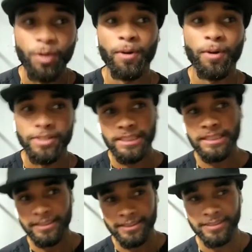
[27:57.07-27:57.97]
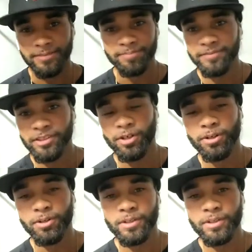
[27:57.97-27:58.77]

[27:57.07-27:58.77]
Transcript: the Martinez team. So well,